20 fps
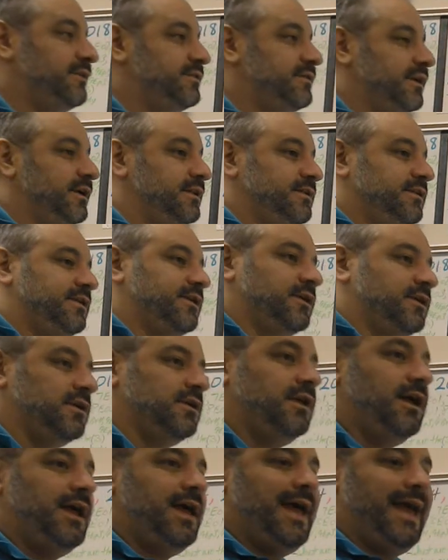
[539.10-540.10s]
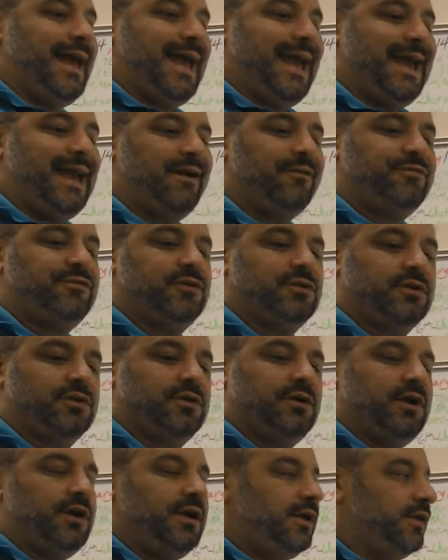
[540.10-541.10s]
until
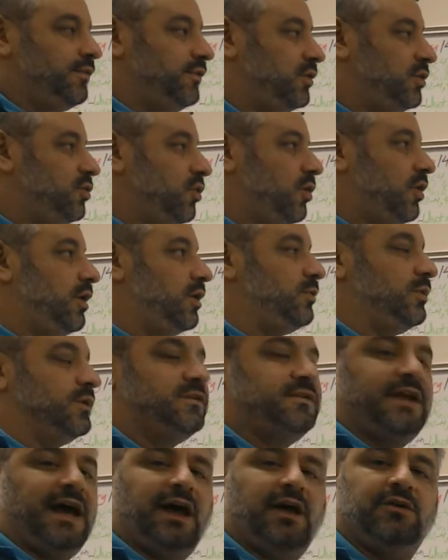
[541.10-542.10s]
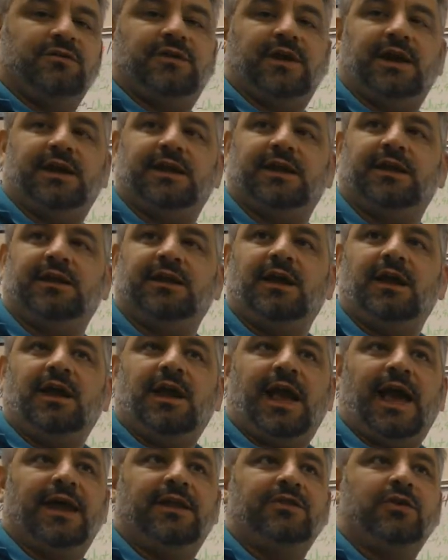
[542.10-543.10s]
after the dog was salivating
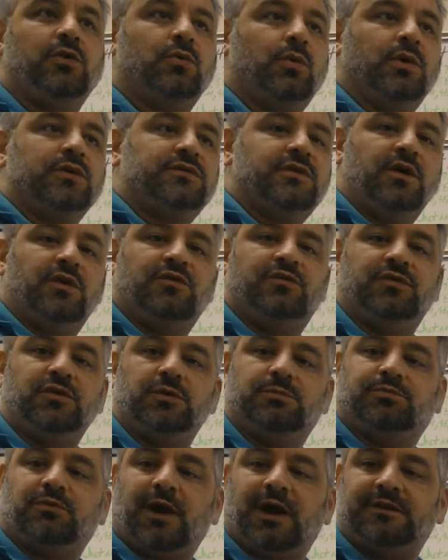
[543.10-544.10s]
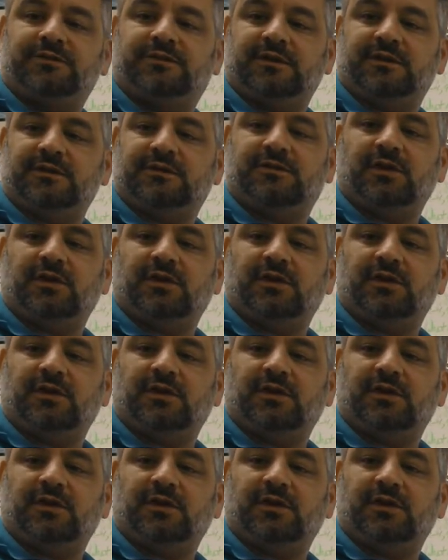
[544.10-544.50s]
and there was no food present. So